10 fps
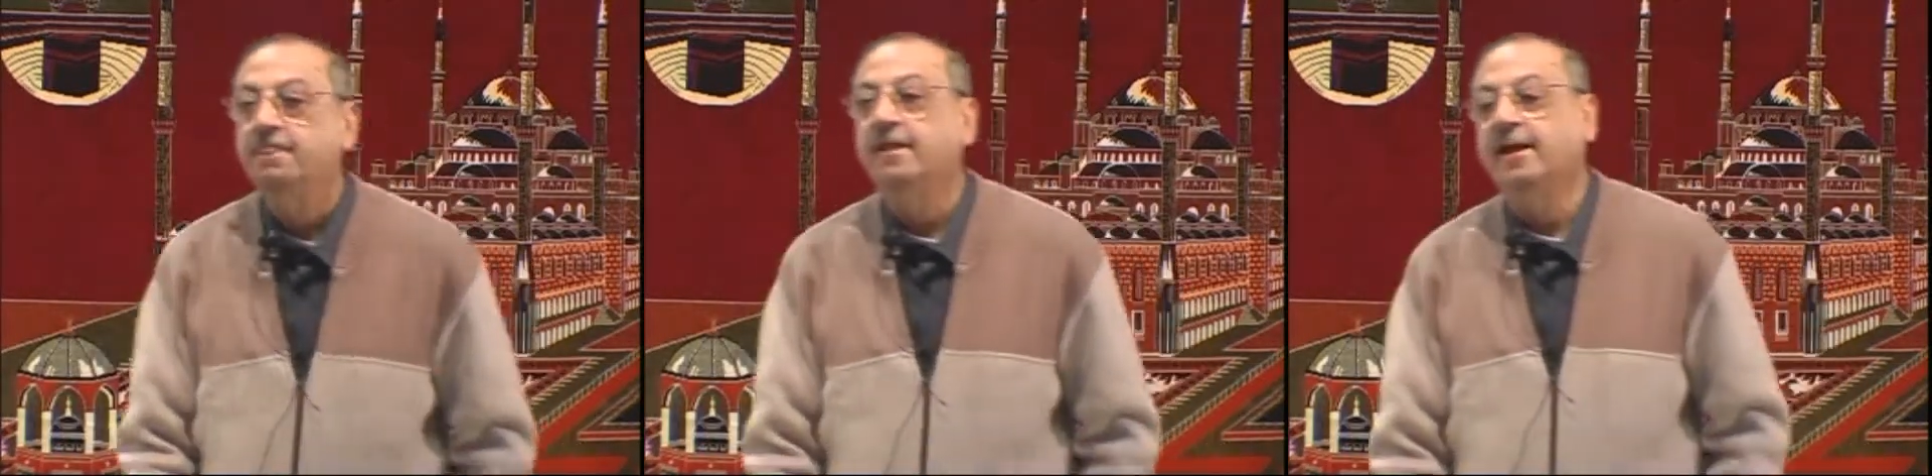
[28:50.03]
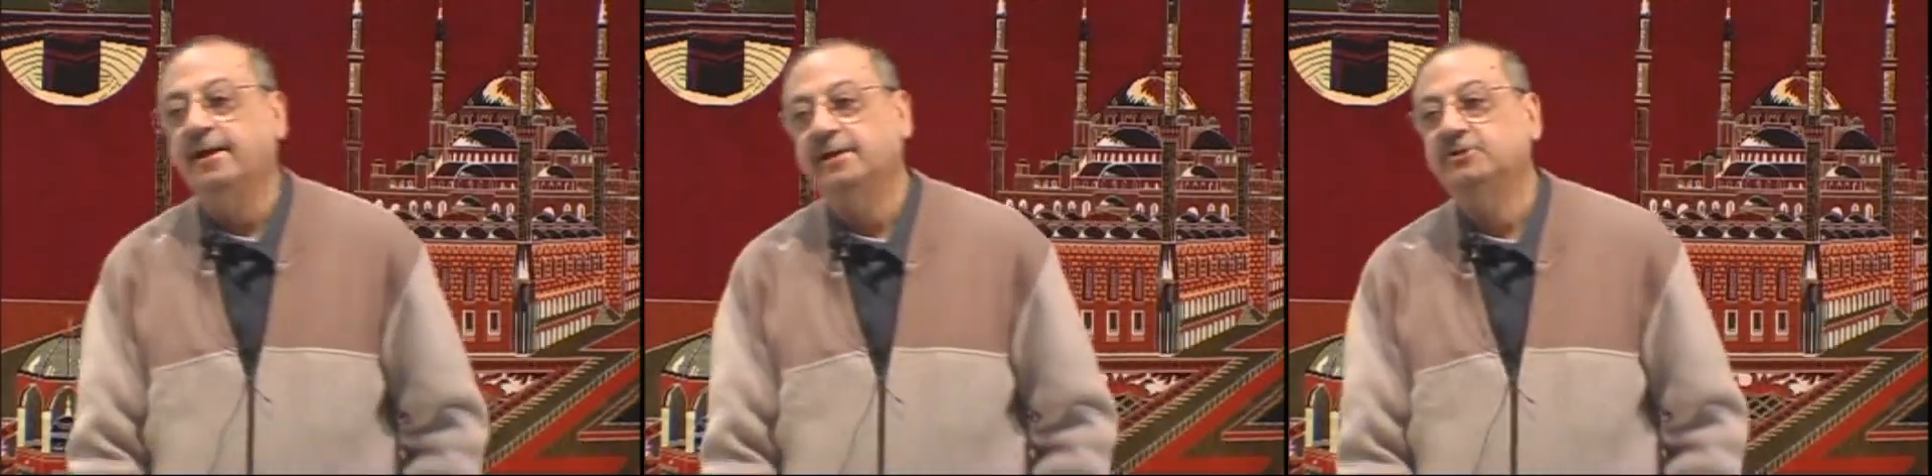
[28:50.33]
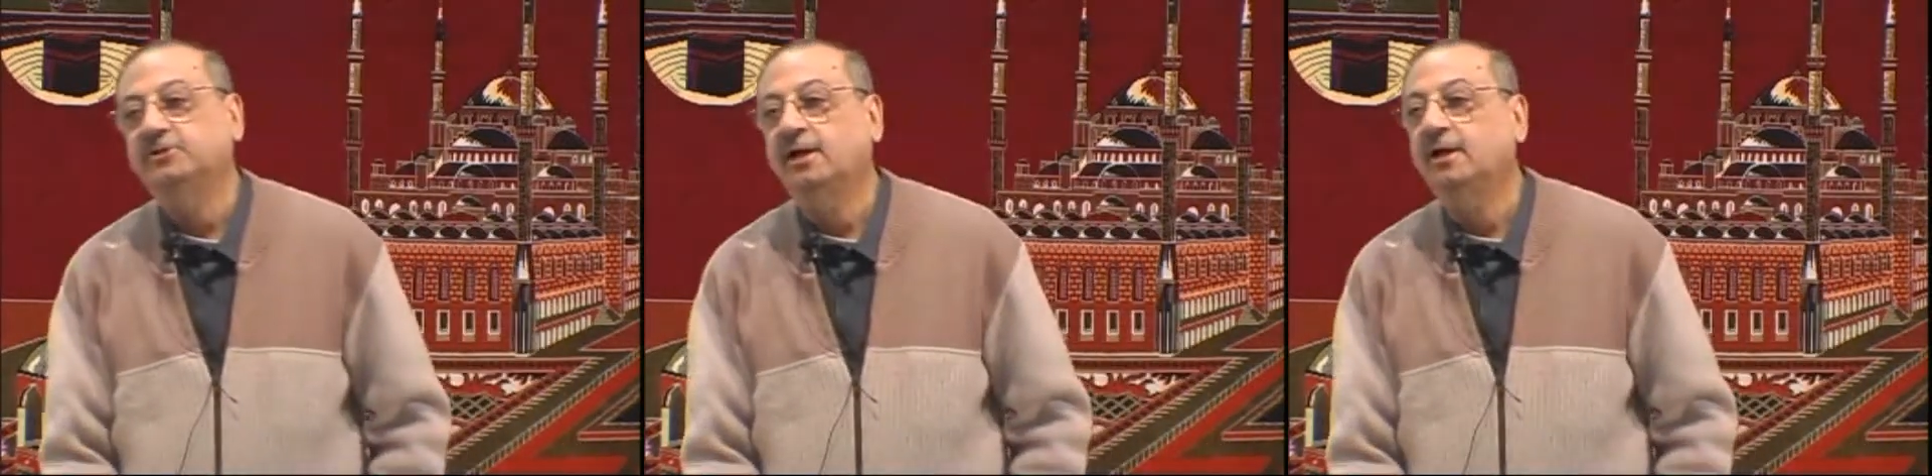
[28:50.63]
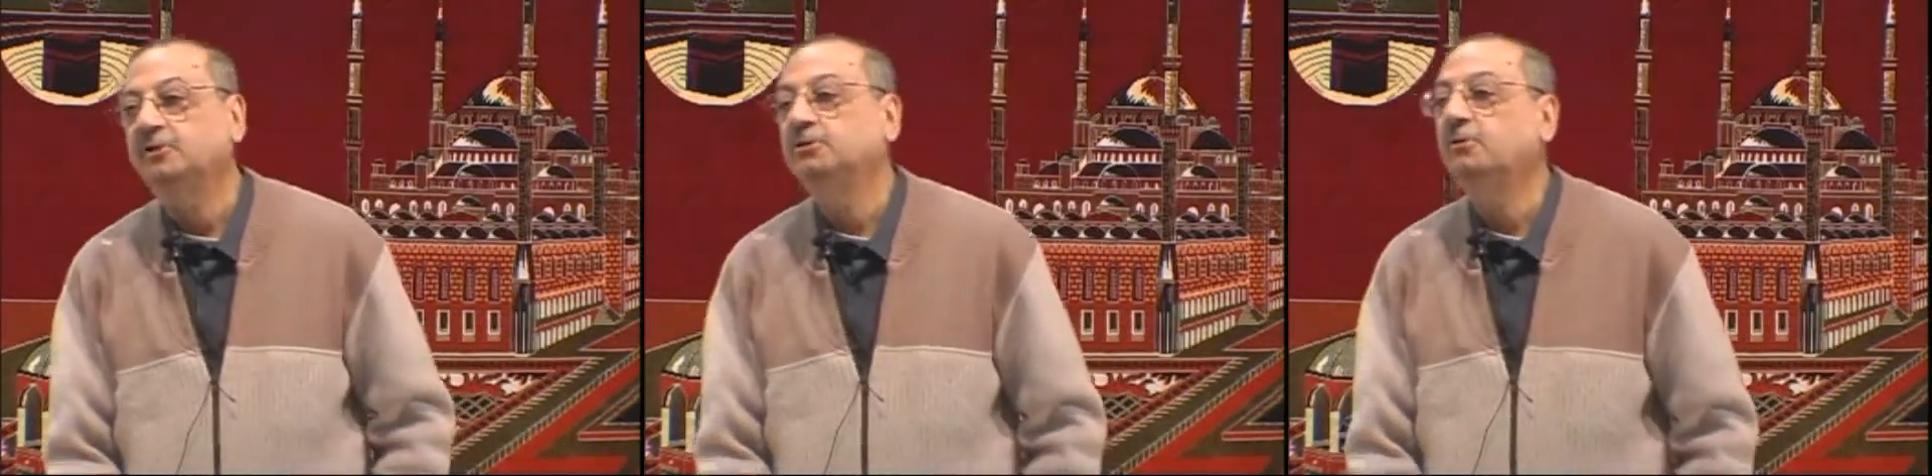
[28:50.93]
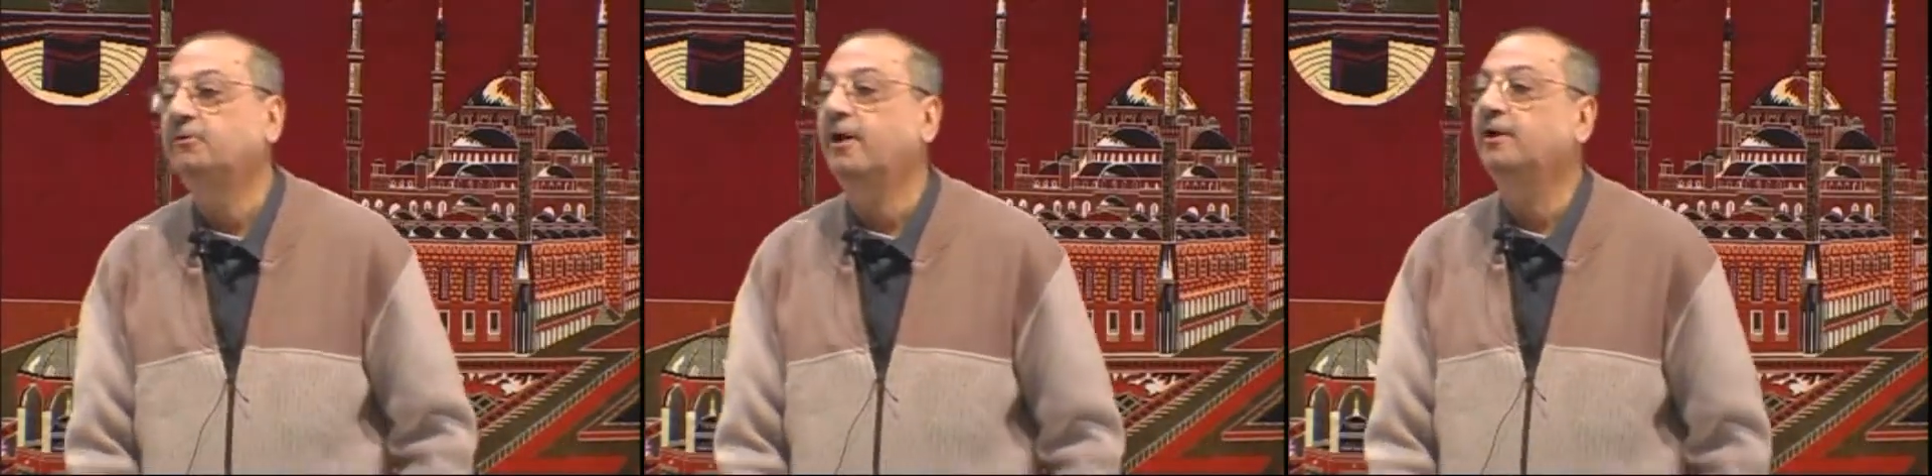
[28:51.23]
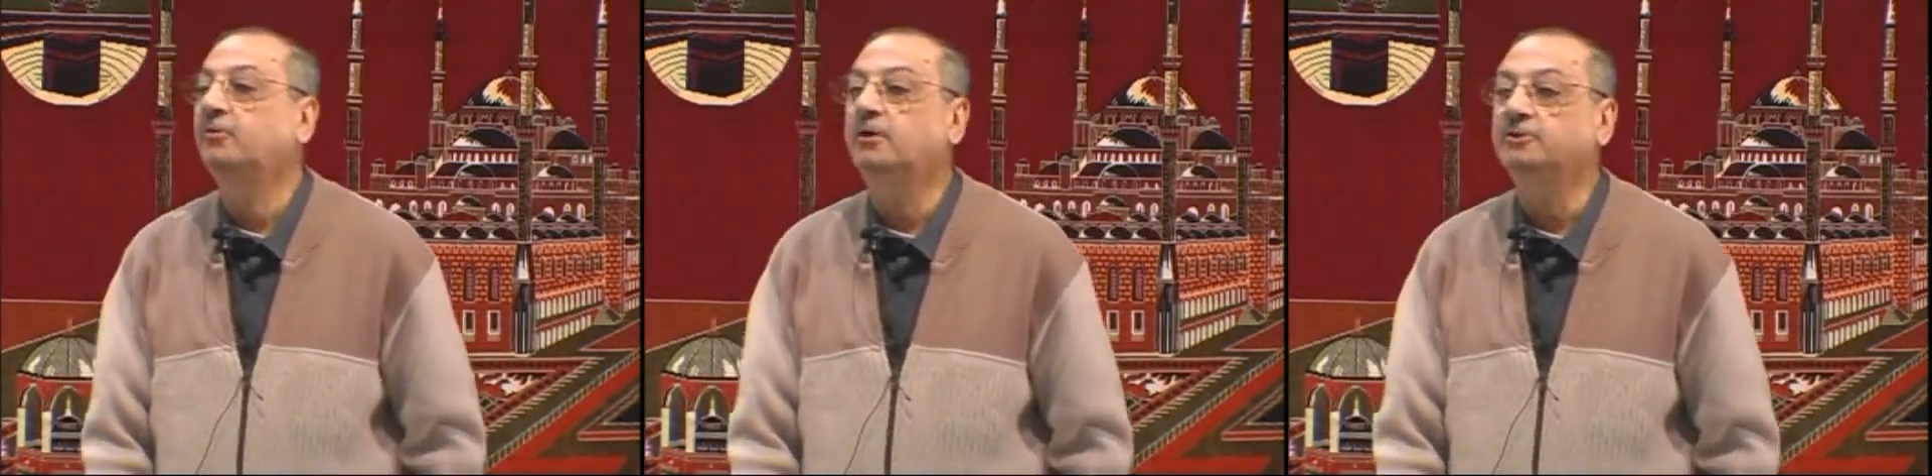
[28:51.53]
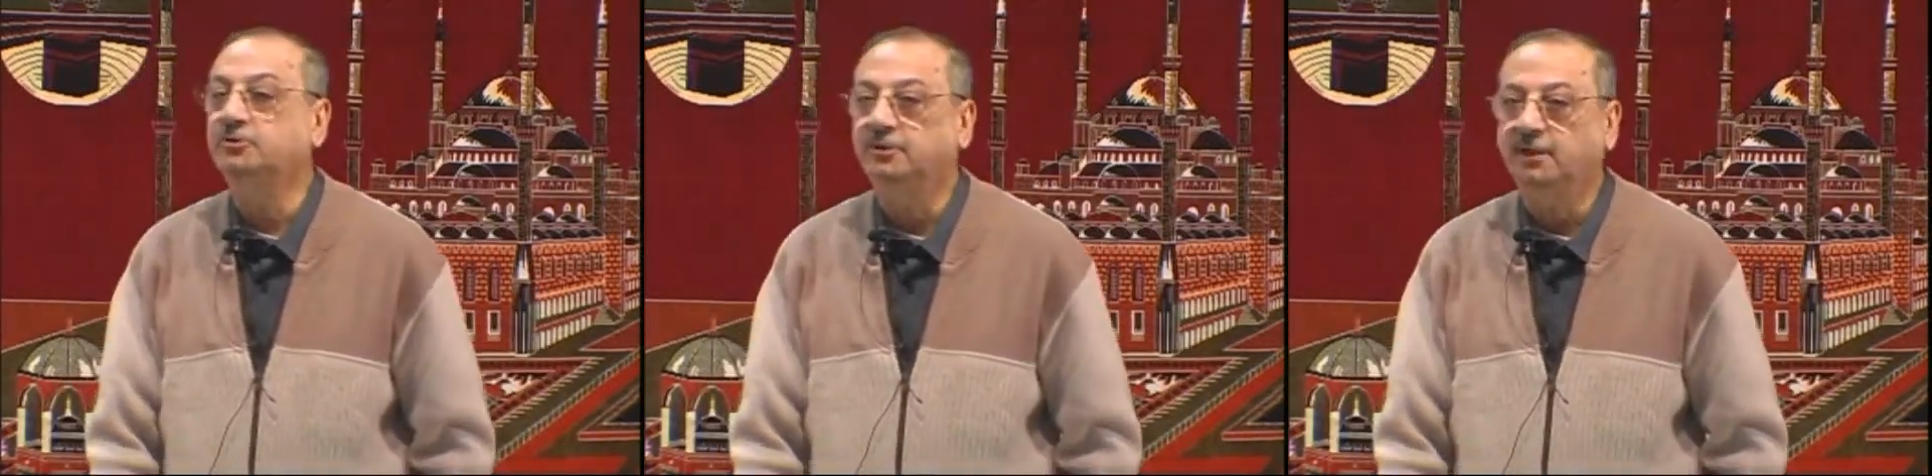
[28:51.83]
And inshallah, you will try to
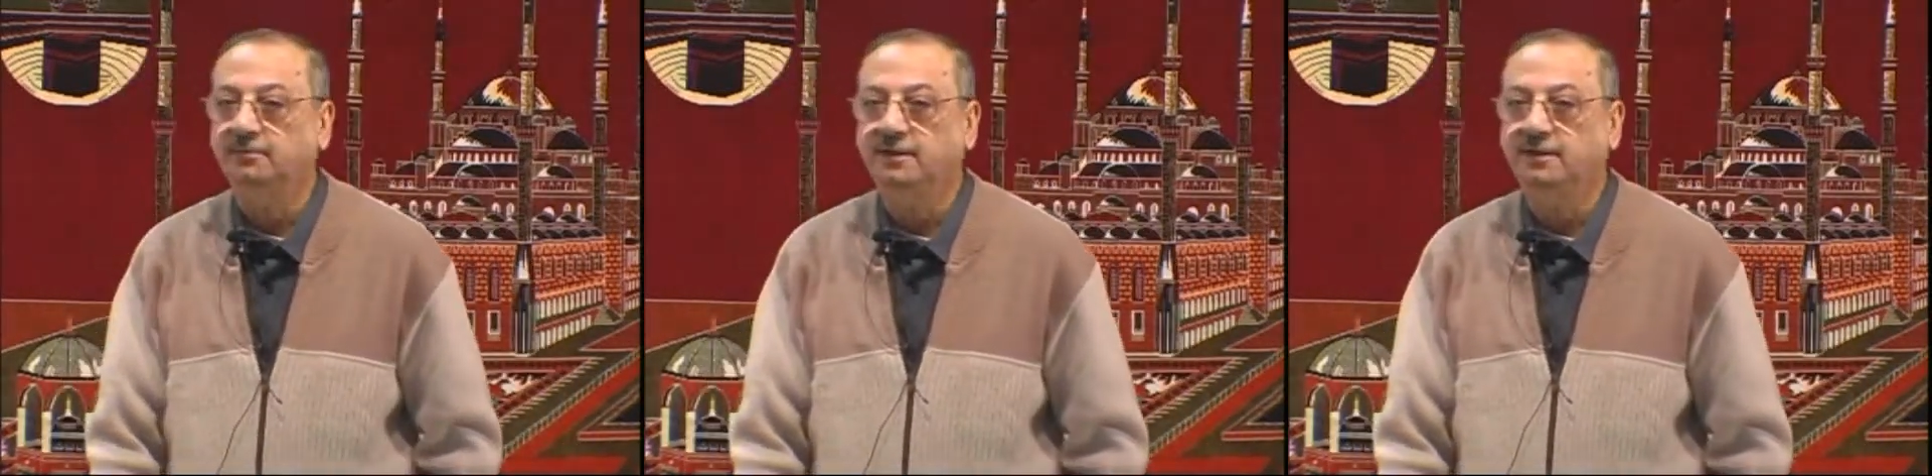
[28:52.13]
conjugate.